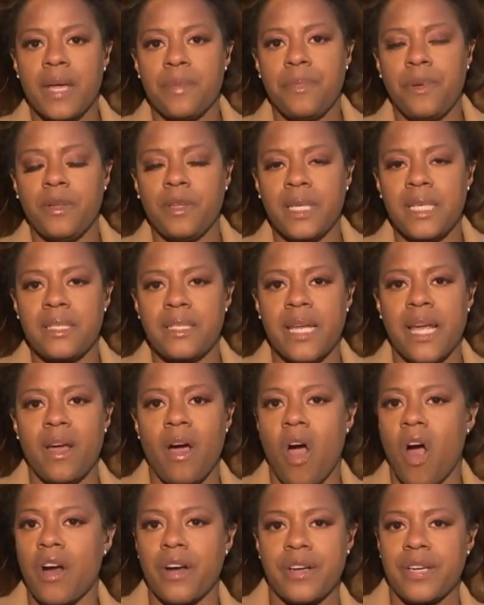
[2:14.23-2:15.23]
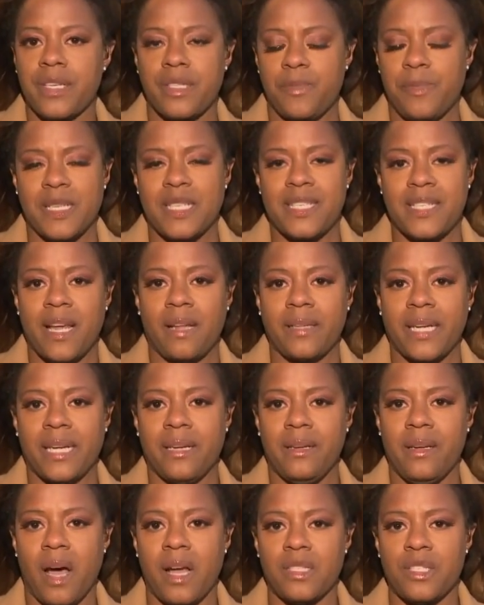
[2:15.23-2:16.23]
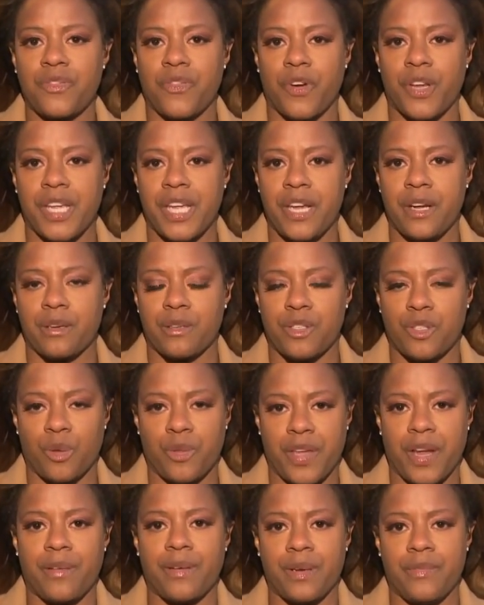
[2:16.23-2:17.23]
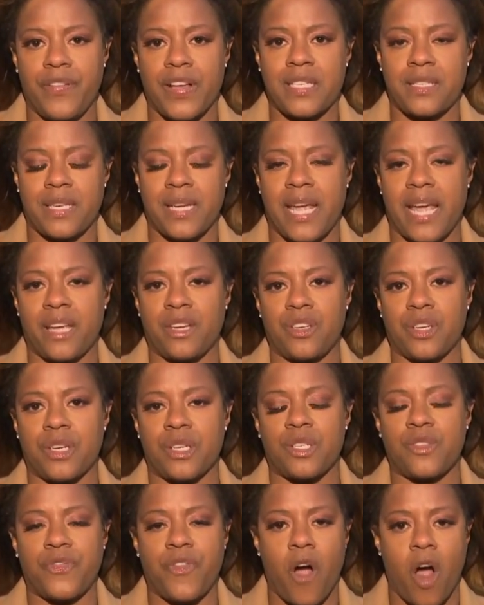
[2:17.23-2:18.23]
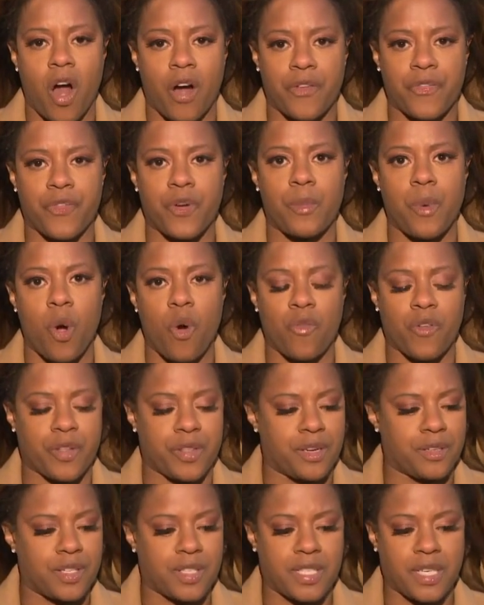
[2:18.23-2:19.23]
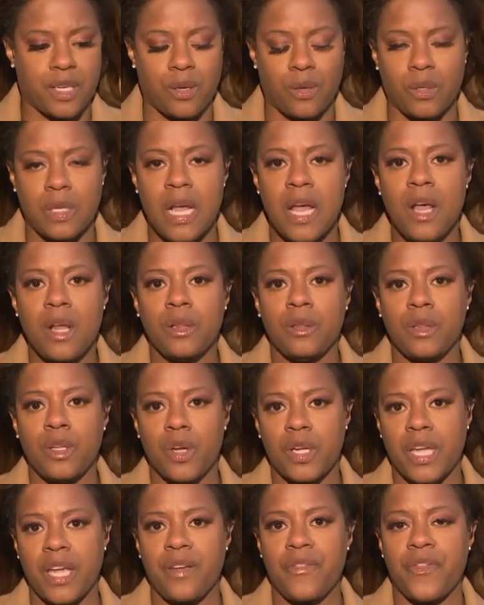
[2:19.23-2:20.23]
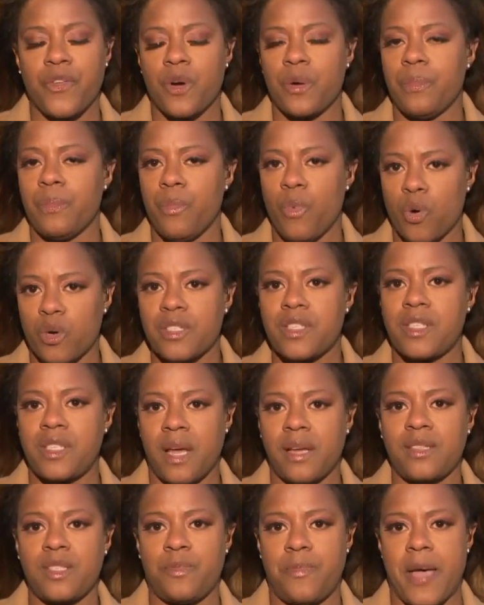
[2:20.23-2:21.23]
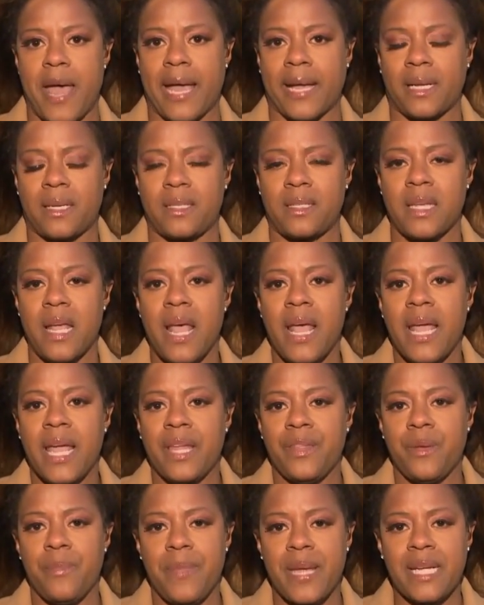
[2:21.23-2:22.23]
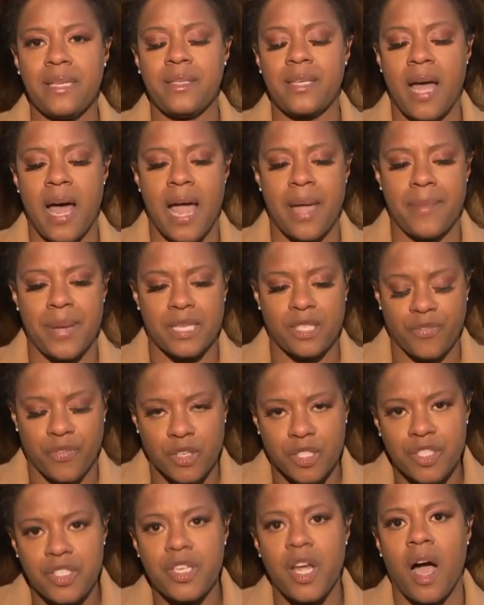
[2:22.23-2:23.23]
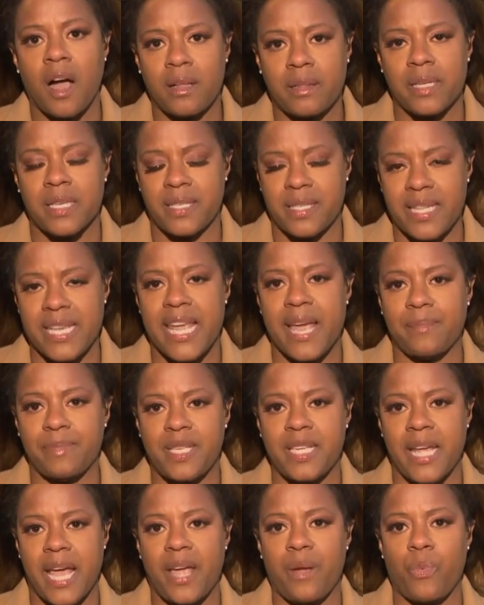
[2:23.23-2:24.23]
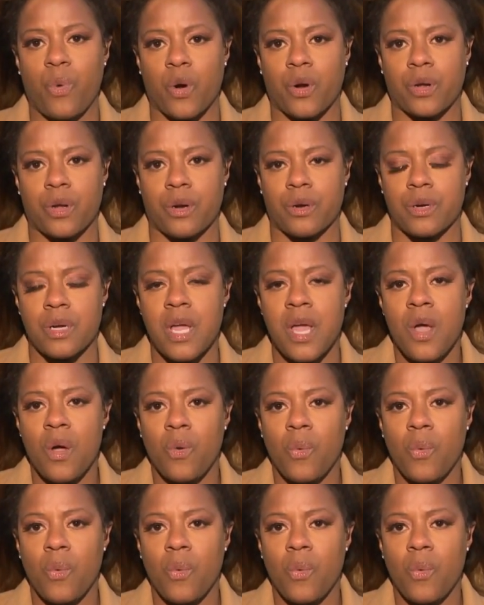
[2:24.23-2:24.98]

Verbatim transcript: And police say Hart has been selling guns for years, so their investigation is far from over. They're still looking for more suspects. In the meantime, as for Douglas, the MTA worker,